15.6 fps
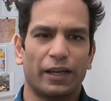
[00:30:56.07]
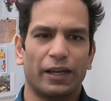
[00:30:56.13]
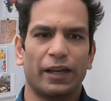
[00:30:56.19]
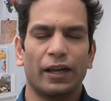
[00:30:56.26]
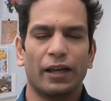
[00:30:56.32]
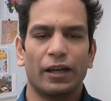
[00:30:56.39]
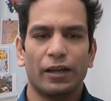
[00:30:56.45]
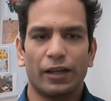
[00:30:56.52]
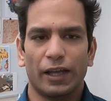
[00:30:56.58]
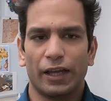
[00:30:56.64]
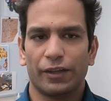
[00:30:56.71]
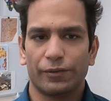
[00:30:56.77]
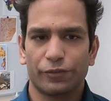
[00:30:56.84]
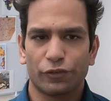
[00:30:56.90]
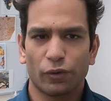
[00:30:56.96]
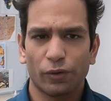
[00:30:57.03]

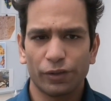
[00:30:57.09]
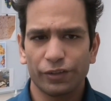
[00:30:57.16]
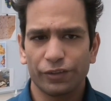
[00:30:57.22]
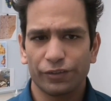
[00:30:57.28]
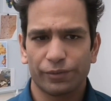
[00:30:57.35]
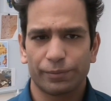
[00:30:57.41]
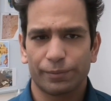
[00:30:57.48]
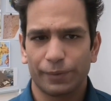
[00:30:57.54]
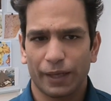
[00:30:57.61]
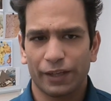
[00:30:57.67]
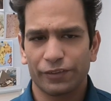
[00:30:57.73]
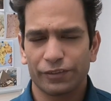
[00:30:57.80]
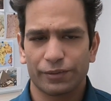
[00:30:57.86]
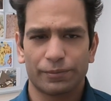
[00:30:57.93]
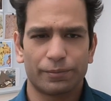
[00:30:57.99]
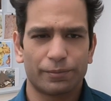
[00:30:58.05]
stories
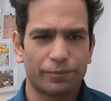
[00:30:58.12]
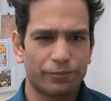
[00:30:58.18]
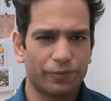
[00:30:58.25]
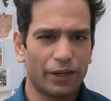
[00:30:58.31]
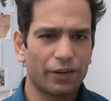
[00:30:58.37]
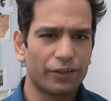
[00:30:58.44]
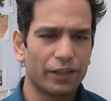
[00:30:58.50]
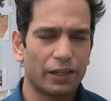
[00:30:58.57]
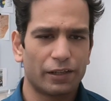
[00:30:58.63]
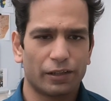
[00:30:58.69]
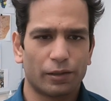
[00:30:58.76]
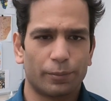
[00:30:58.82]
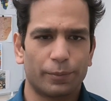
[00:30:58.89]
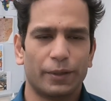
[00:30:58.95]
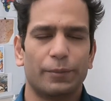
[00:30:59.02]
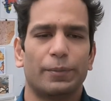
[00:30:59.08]
vary a little bit, but
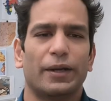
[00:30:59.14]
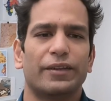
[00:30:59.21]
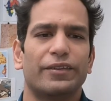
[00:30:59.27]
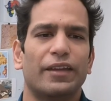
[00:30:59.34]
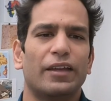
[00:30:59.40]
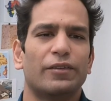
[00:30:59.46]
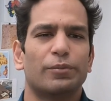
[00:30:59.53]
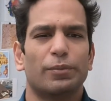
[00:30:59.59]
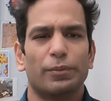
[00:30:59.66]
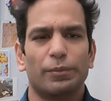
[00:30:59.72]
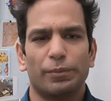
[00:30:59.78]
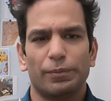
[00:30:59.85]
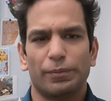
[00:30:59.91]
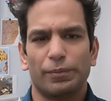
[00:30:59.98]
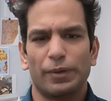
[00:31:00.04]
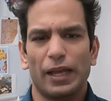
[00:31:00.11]
it's
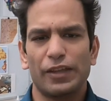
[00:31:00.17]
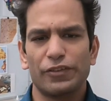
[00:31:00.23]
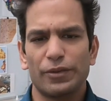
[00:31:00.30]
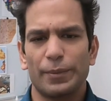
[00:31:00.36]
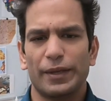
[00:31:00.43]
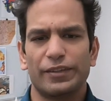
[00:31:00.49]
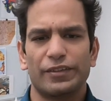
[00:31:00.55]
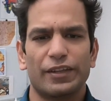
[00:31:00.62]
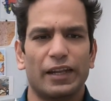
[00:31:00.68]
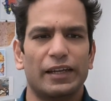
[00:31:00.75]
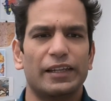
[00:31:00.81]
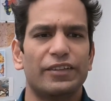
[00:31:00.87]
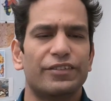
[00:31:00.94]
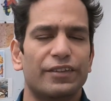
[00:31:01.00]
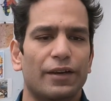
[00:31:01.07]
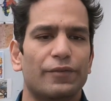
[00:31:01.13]
estimated that at least a
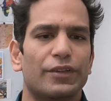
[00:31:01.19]
crowd of